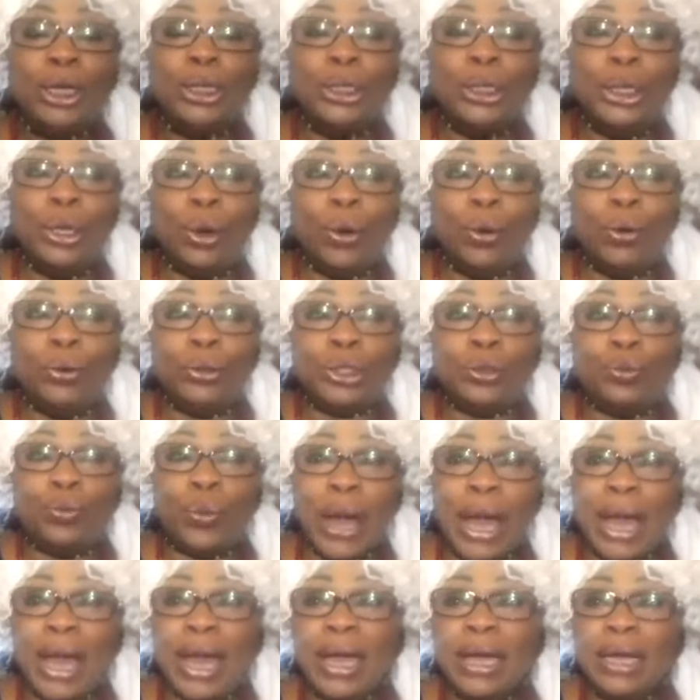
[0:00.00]
you know, the
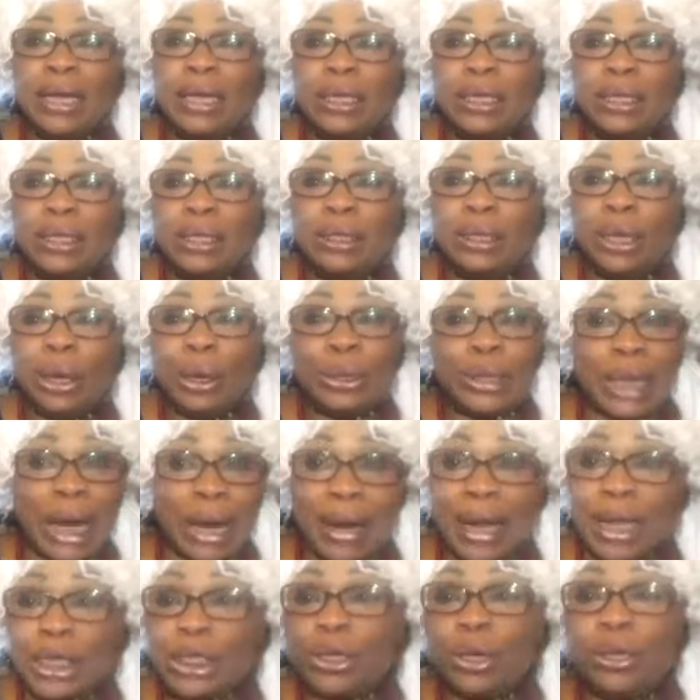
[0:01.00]
way or
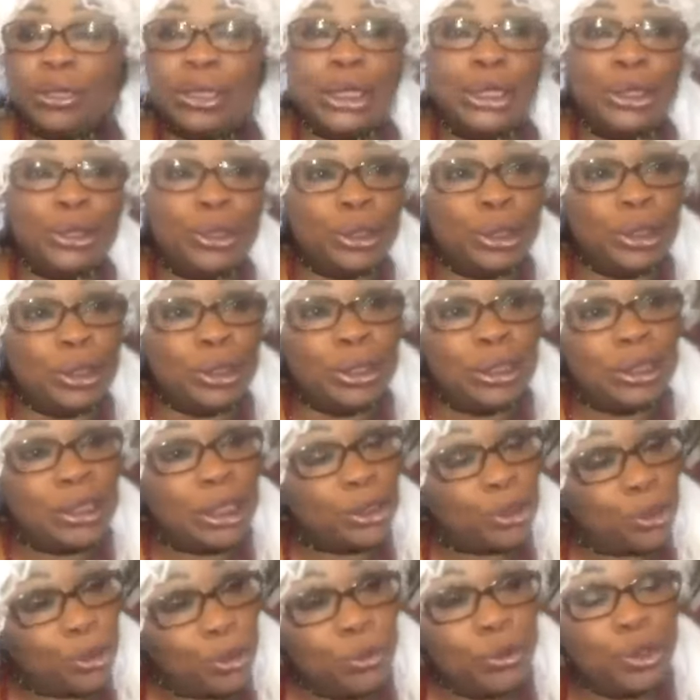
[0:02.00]
direction
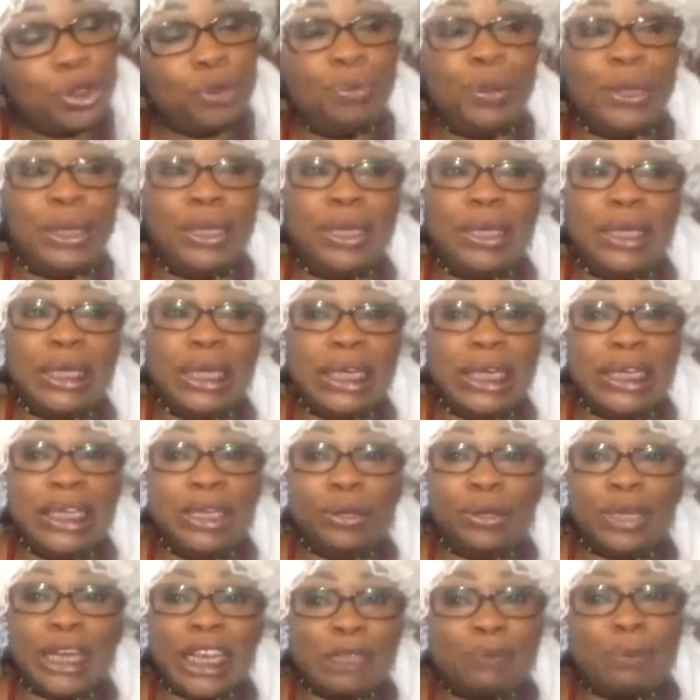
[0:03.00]
they should be,
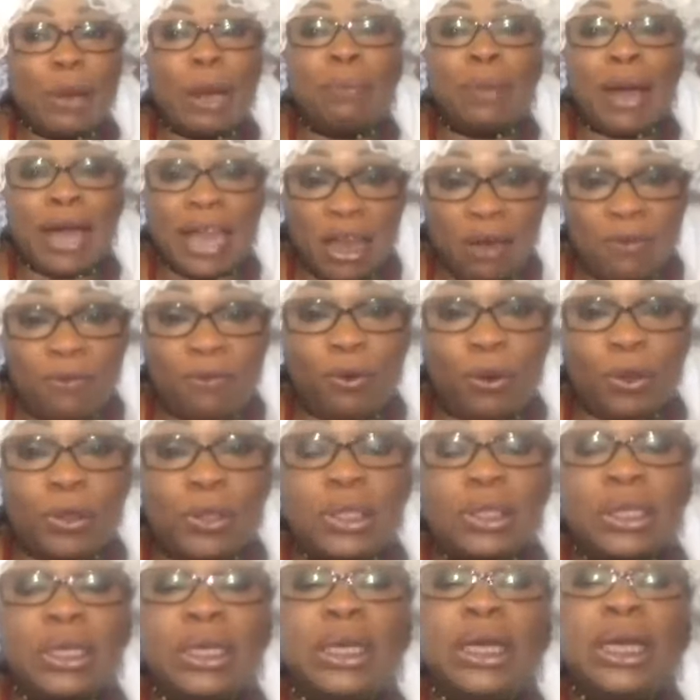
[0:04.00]
you know, despite my
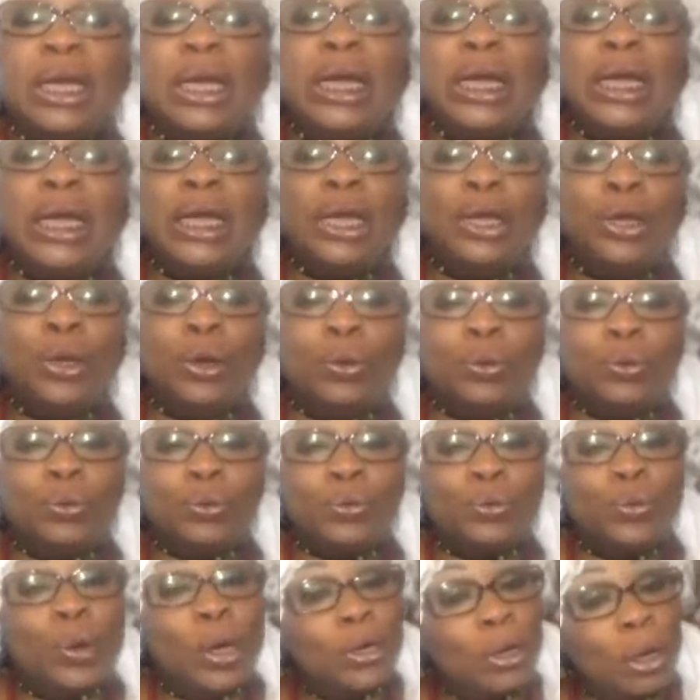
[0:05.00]
effort. You
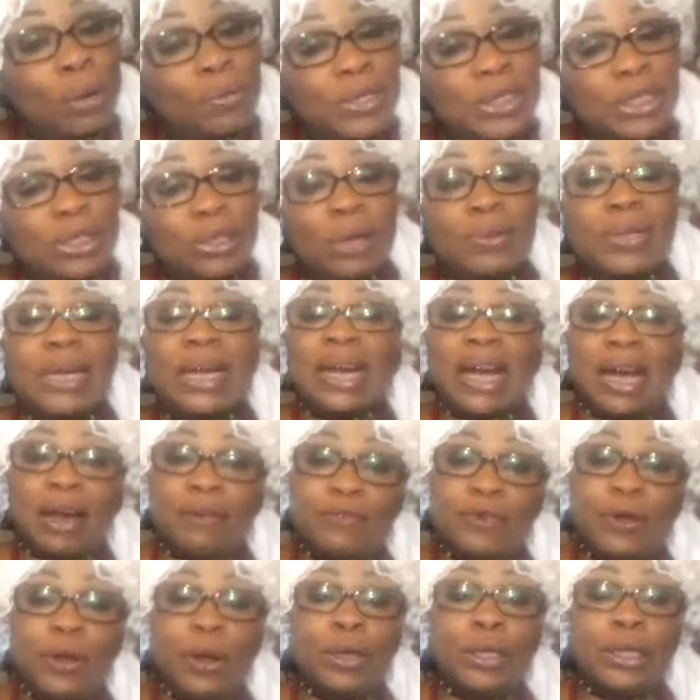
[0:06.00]
know, one of the stuff that I
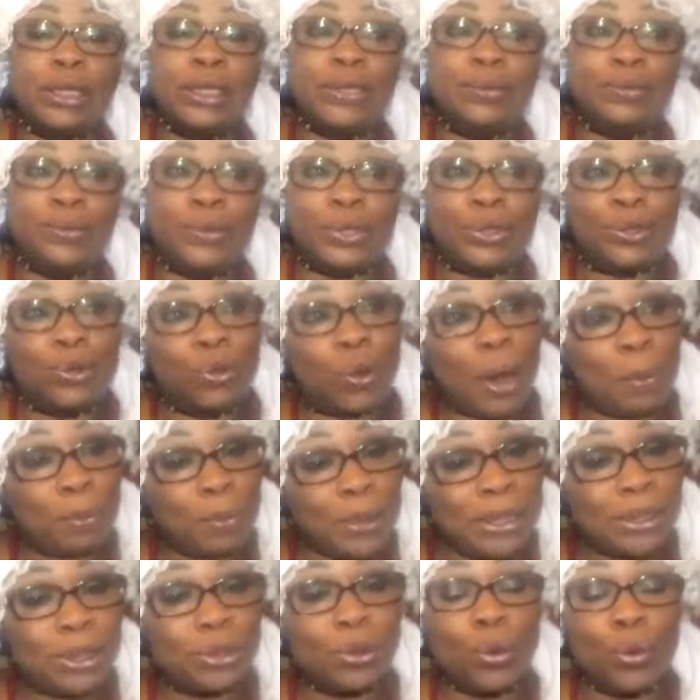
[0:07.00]
have done is to
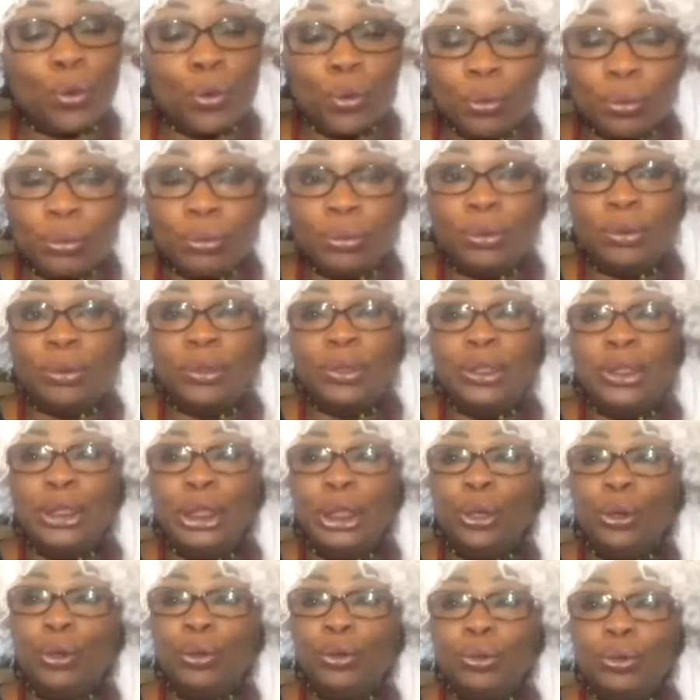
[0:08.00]
appease Ogun,
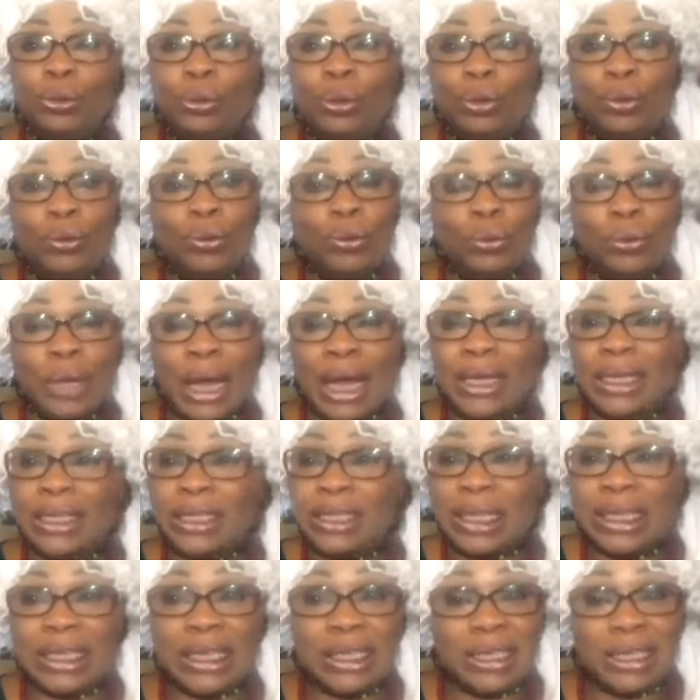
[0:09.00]
you know,
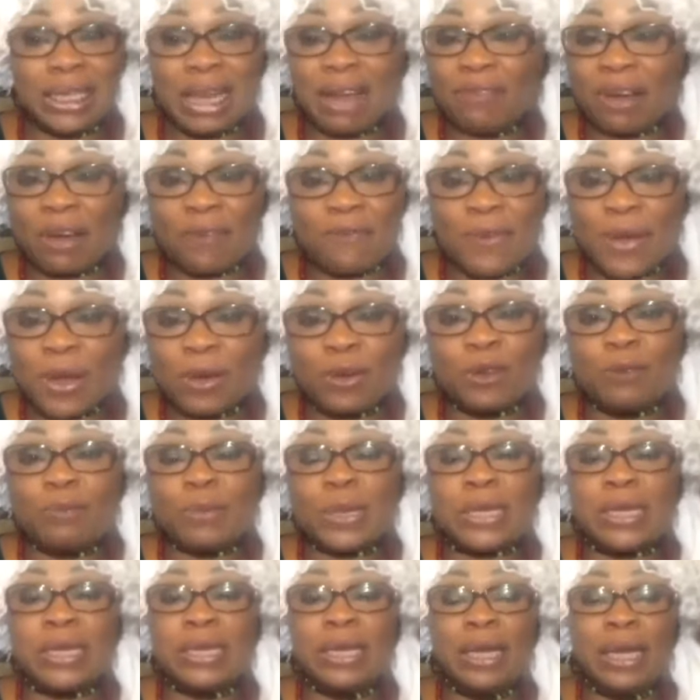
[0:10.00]
and he's never failed
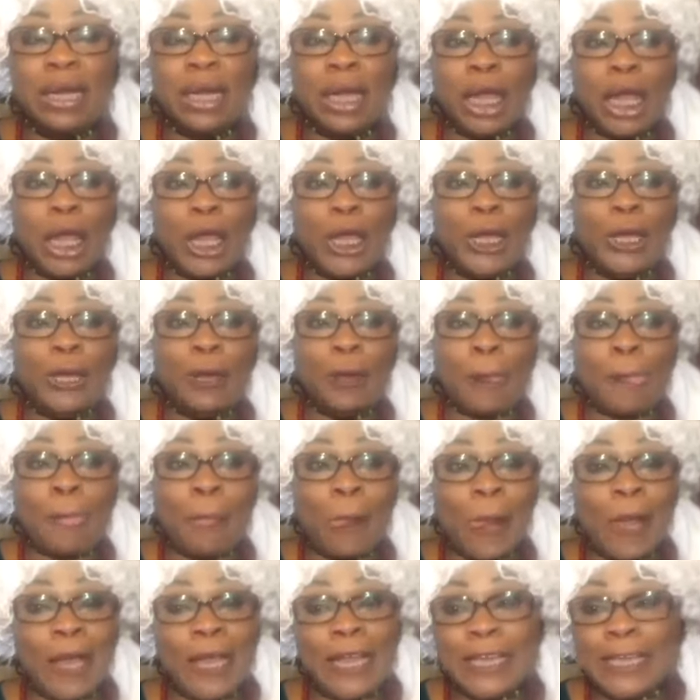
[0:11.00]
me. You know,
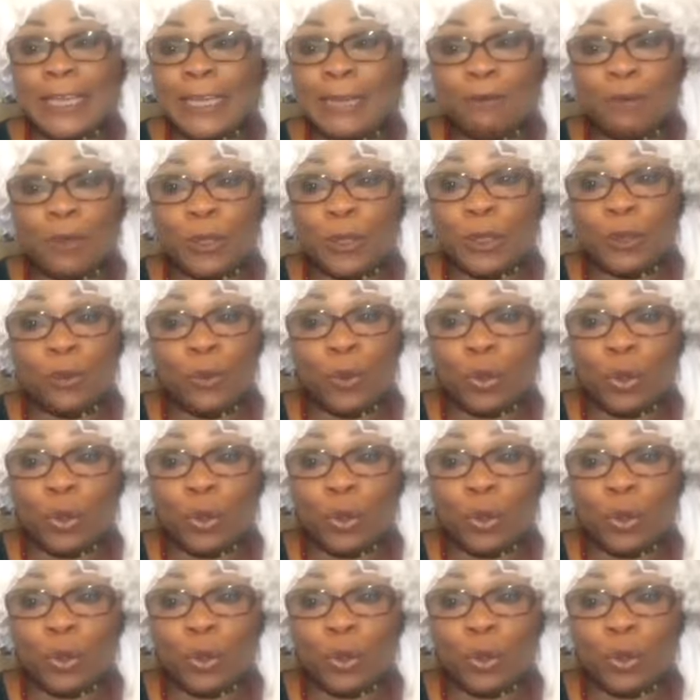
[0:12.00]
he would